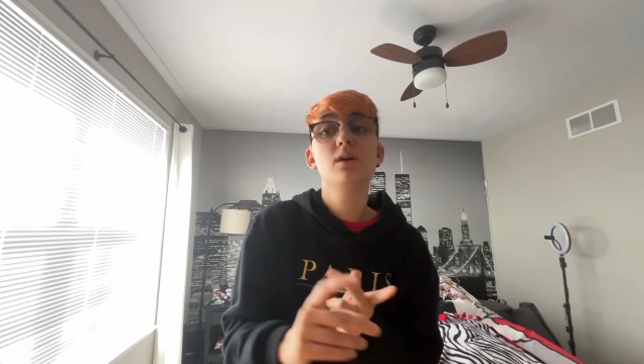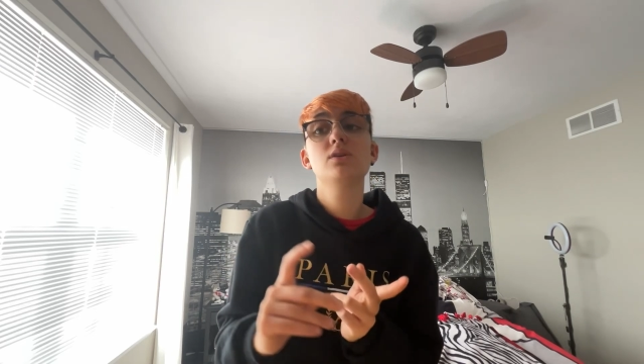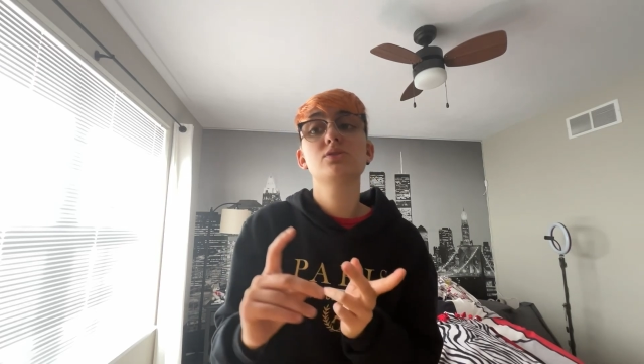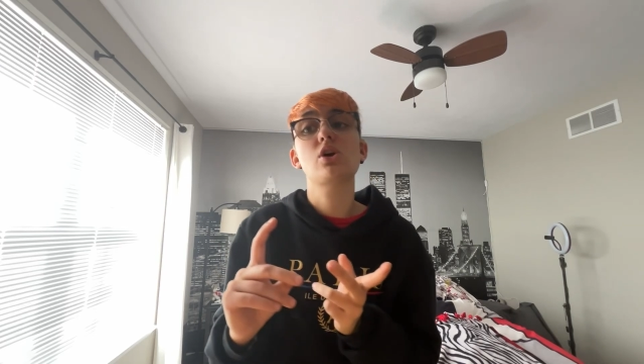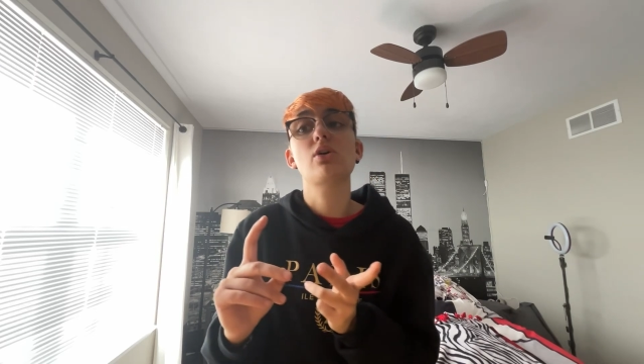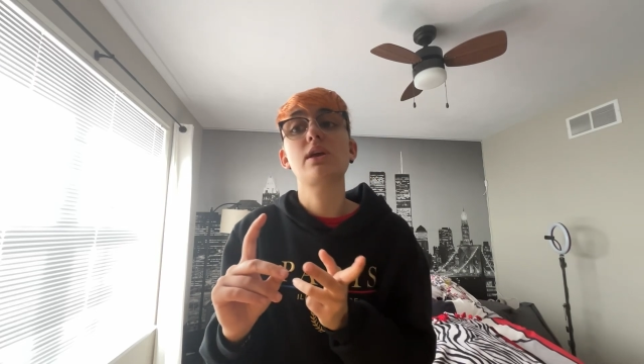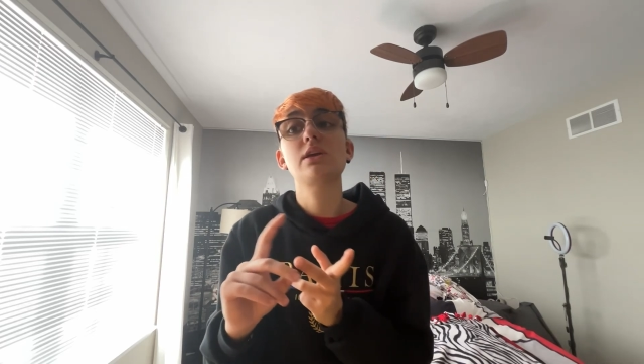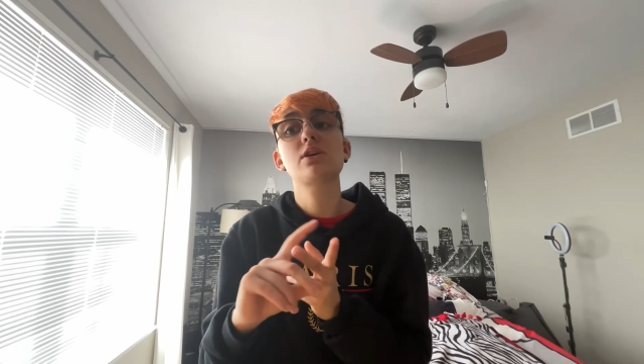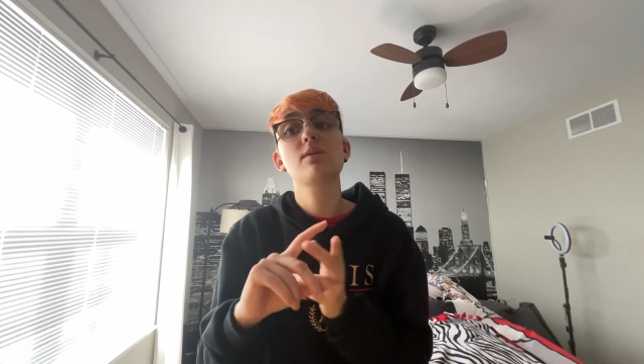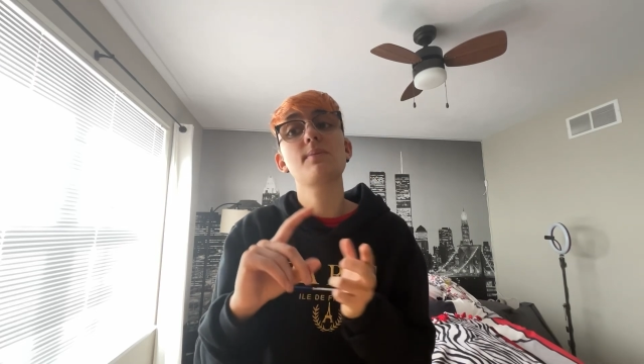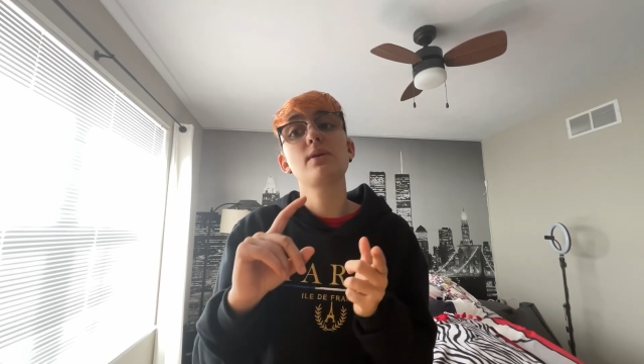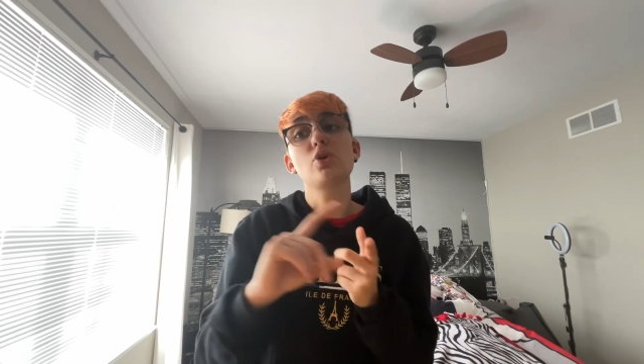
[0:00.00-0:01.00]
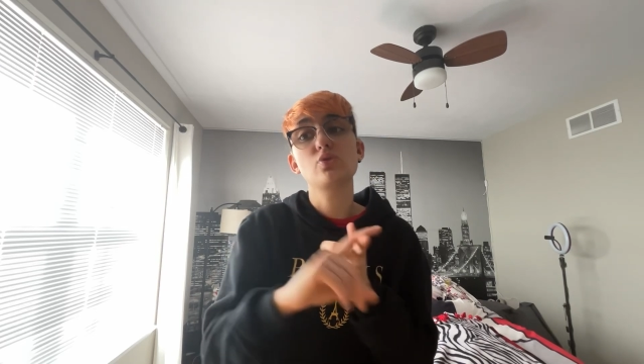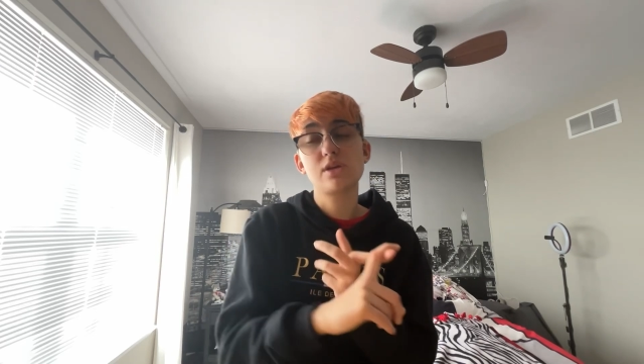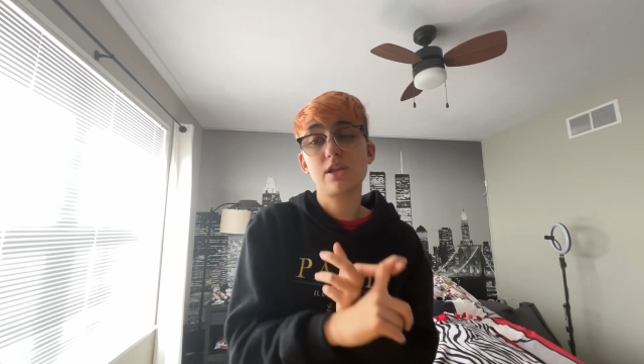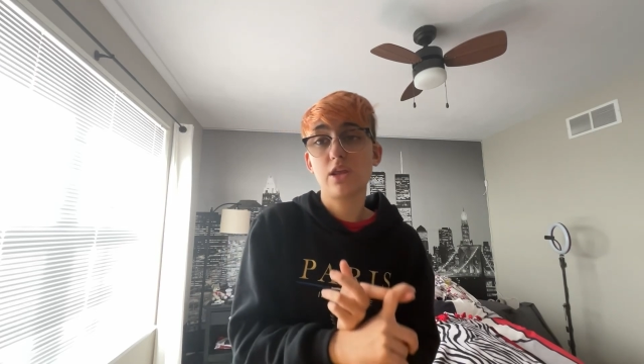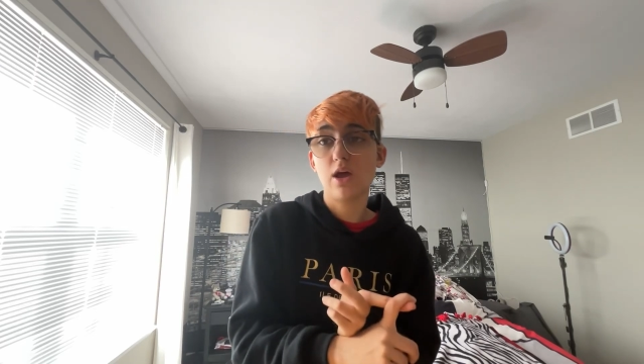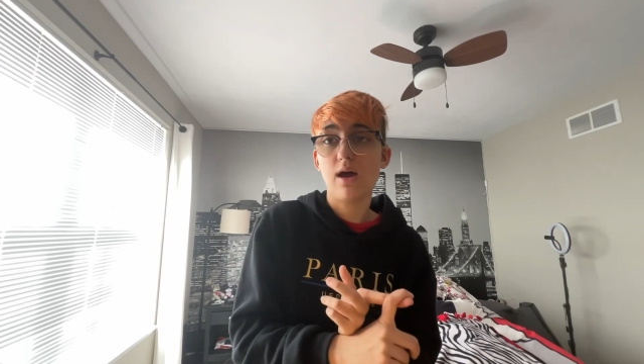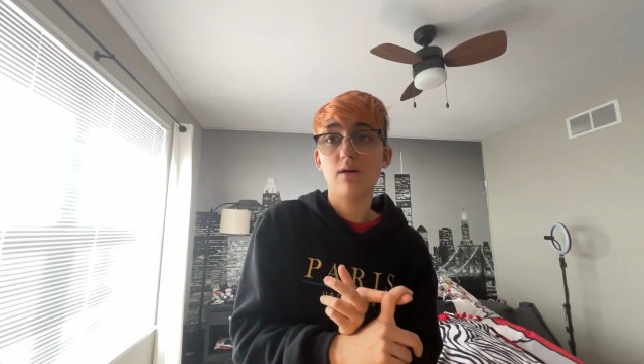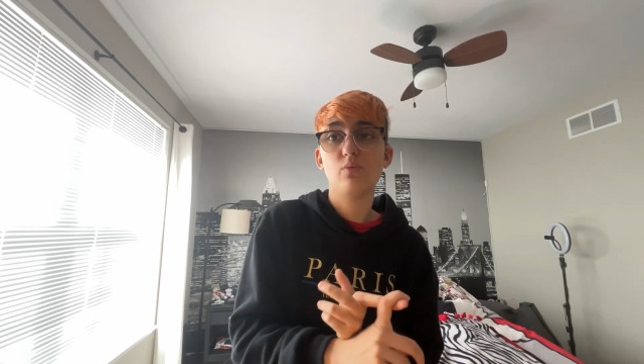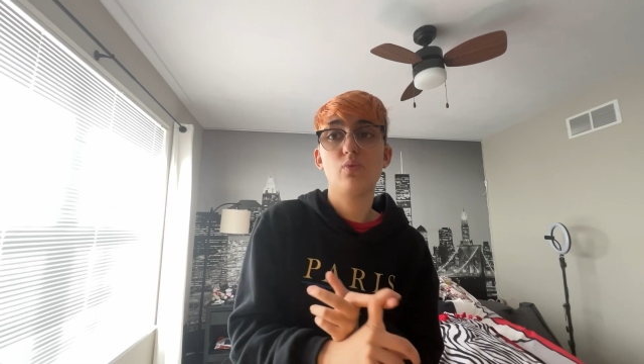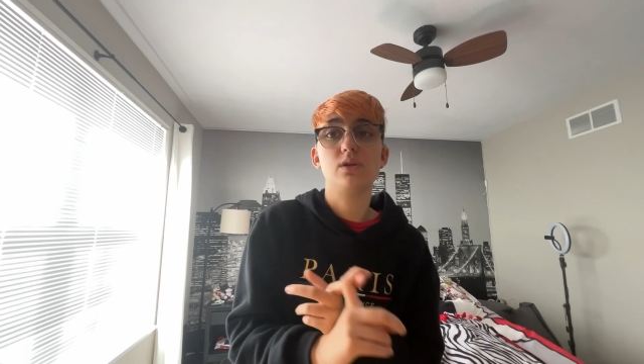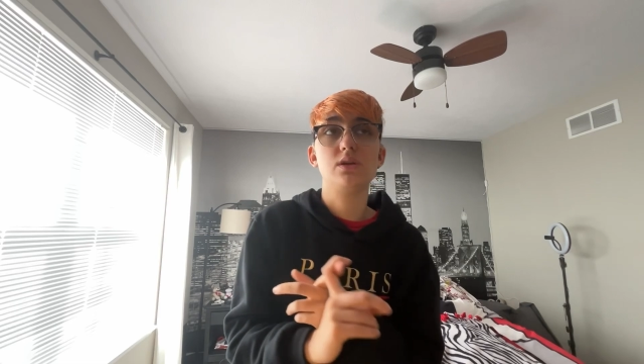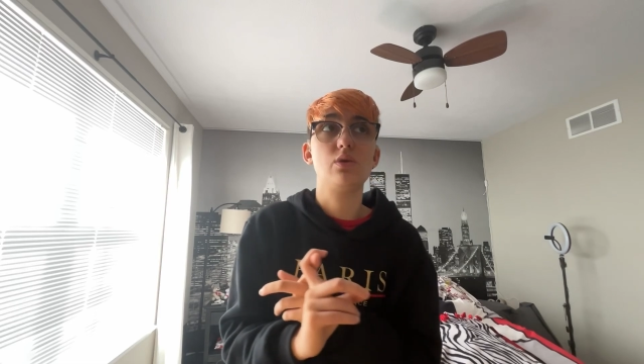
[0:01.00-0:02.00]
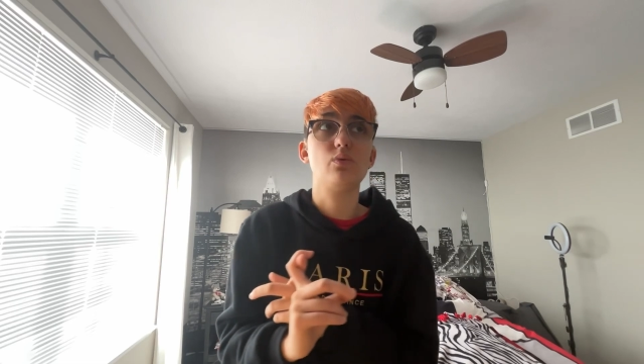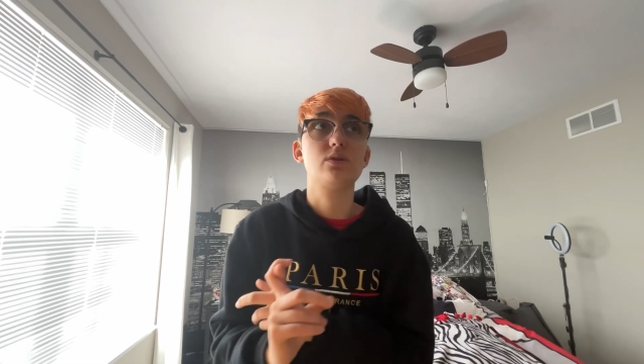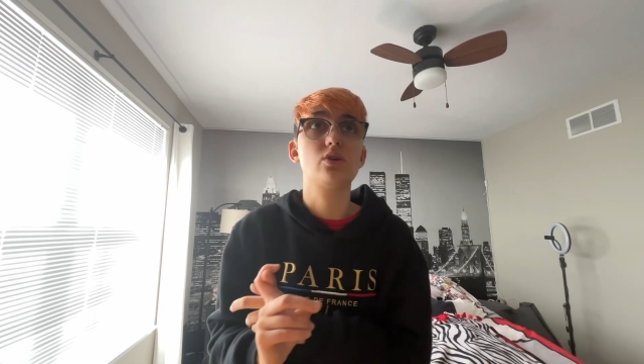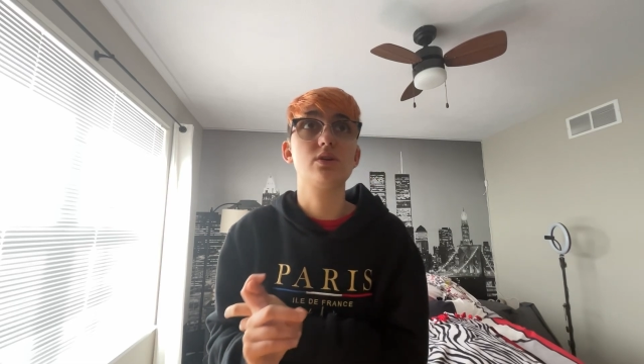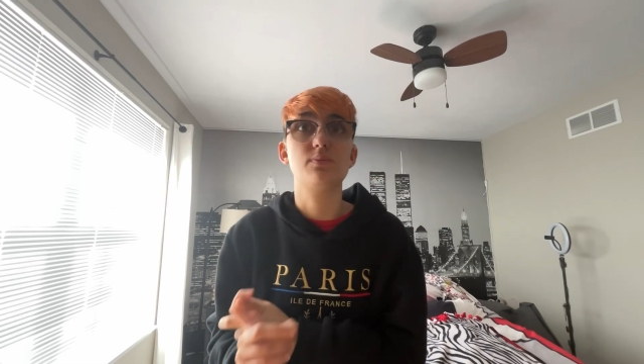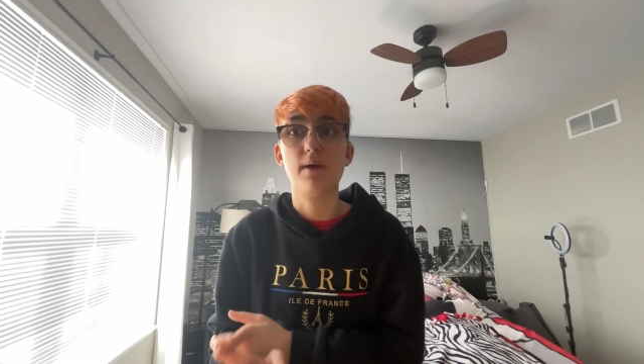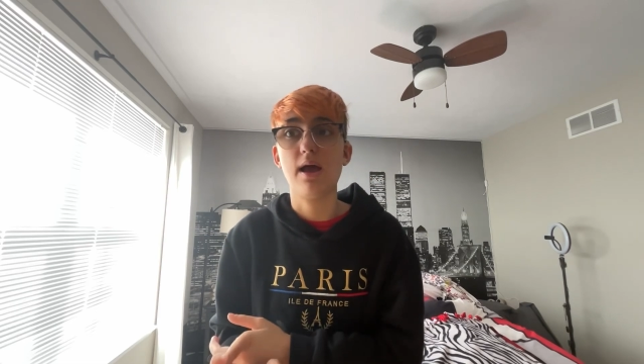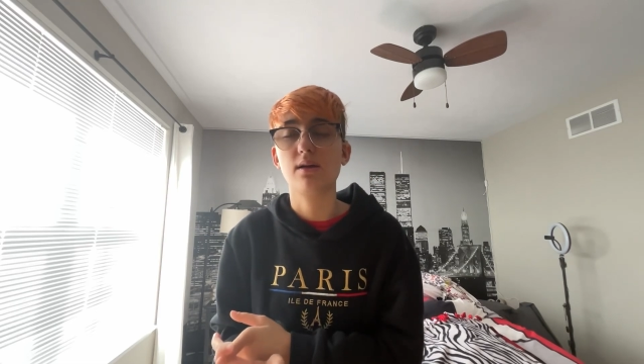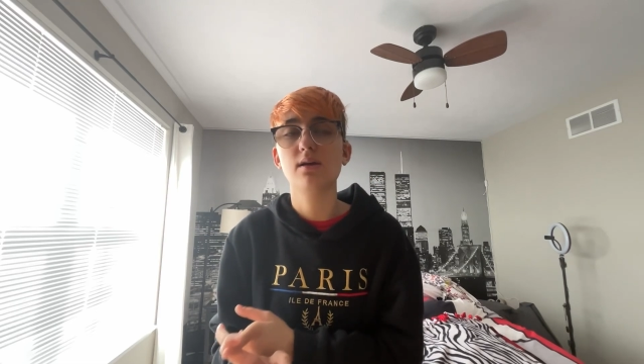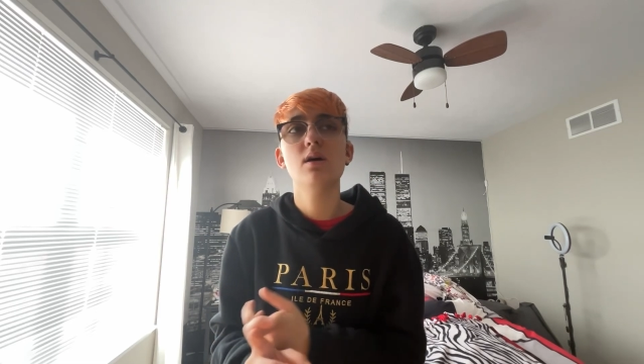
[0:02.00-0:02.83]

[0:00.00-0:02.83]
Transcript: so he's going to be using that when he returns back.